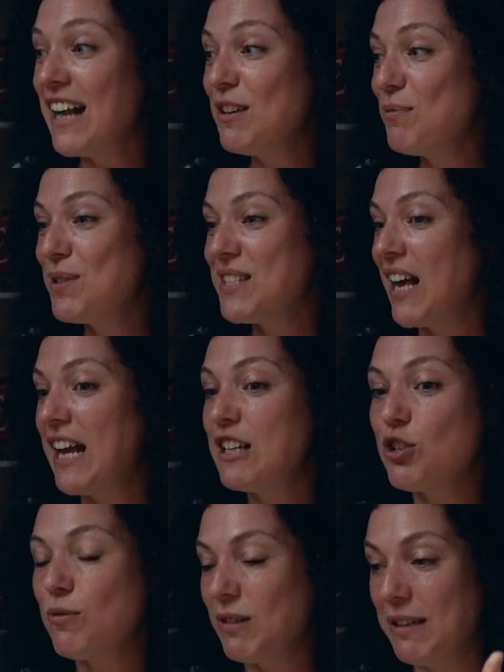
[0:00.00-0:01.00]
And it was like,
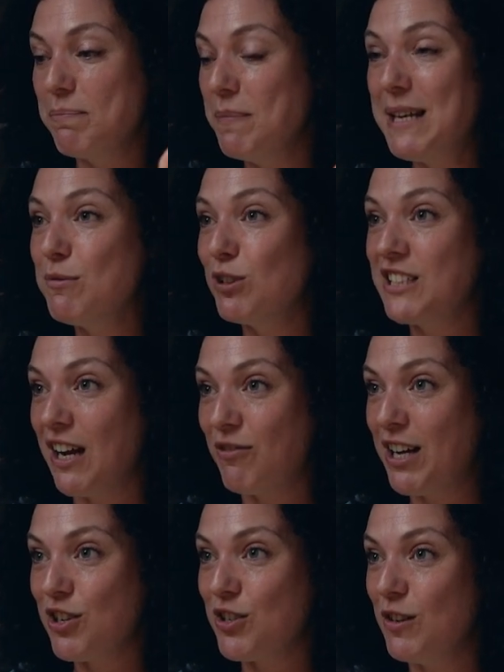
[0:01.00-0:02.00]
it took minimal
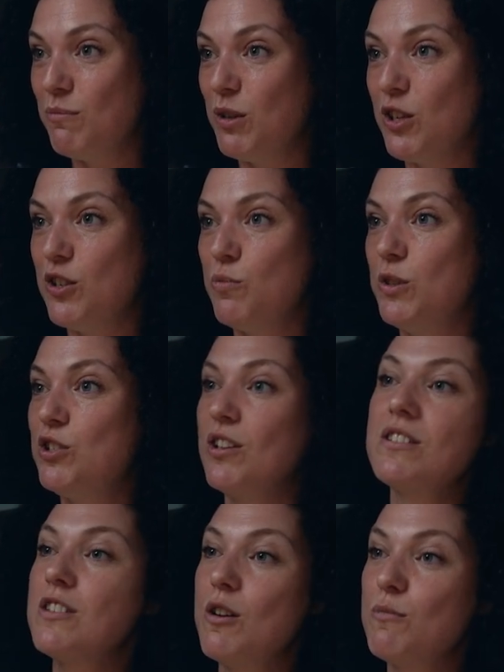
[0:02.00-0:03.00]
direction because we'd
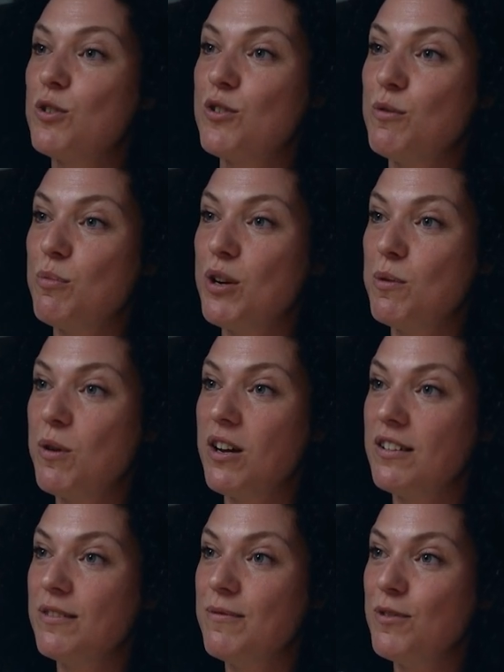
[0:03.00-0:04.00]
done so much of the
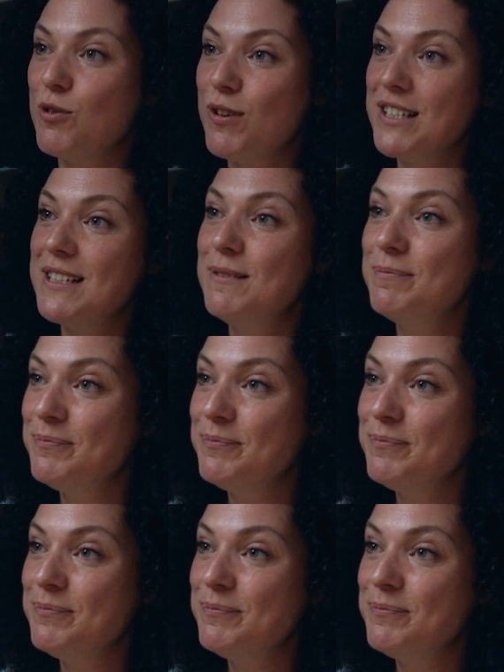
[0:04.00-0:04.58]
pre-work already.